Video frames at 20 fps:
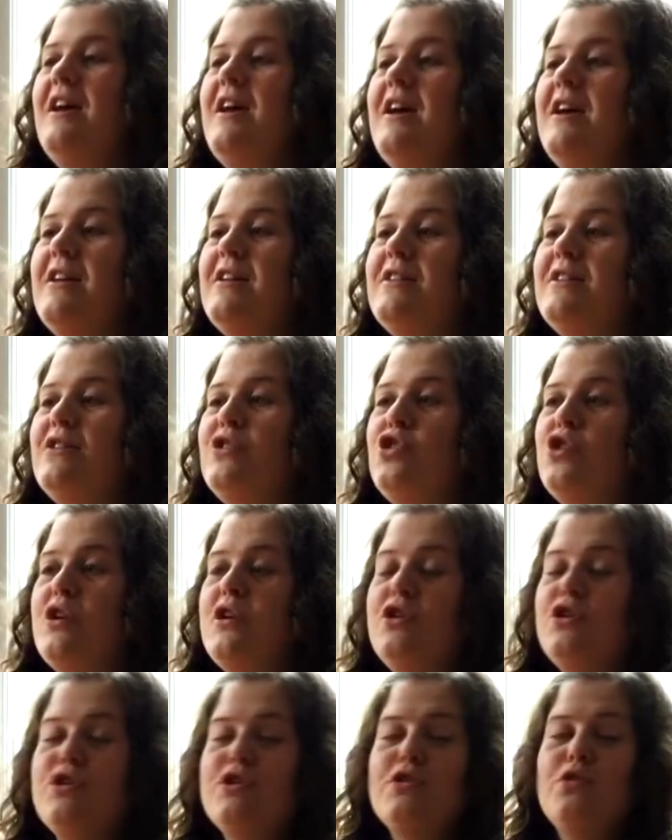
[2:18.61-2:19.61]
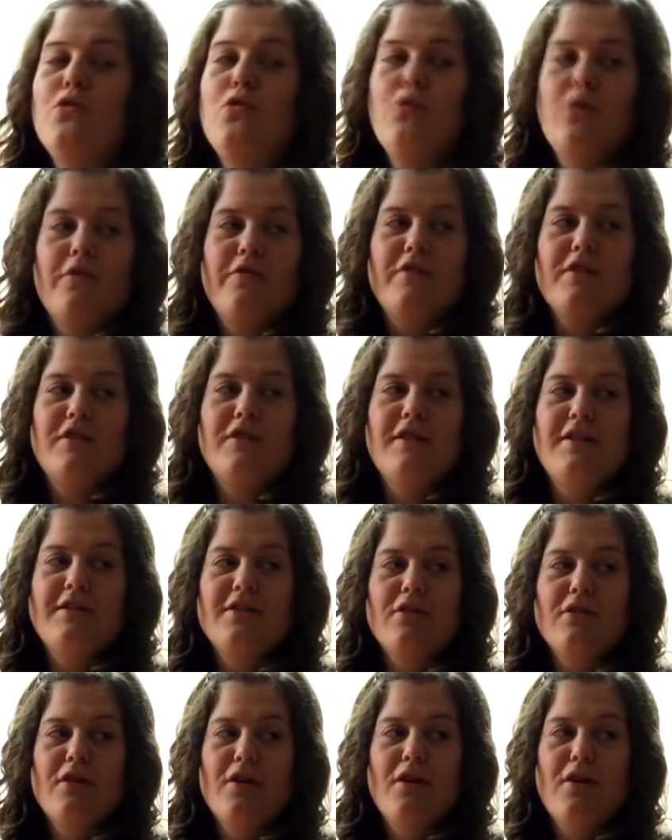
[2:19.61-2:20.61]
it changes all of the
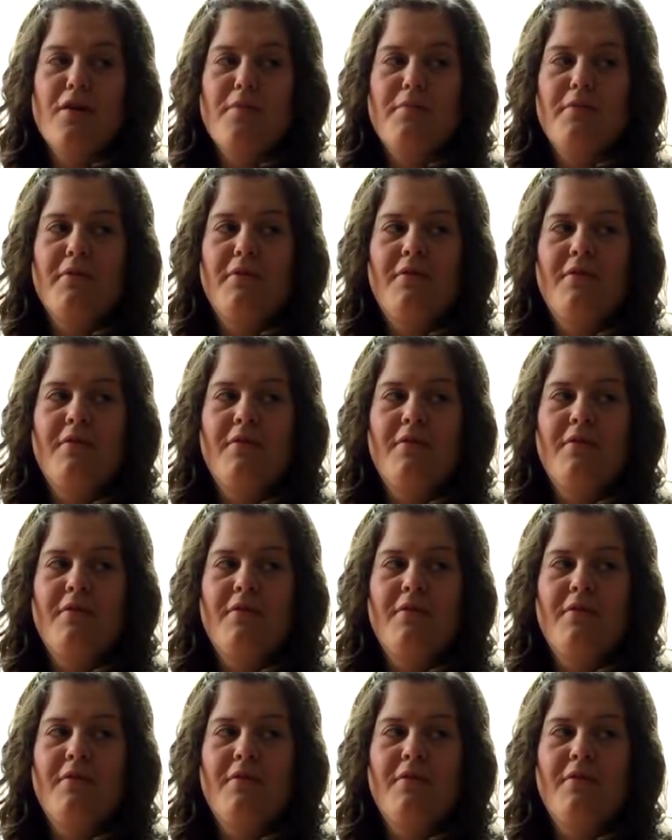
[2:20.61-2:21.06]
C's on the harp.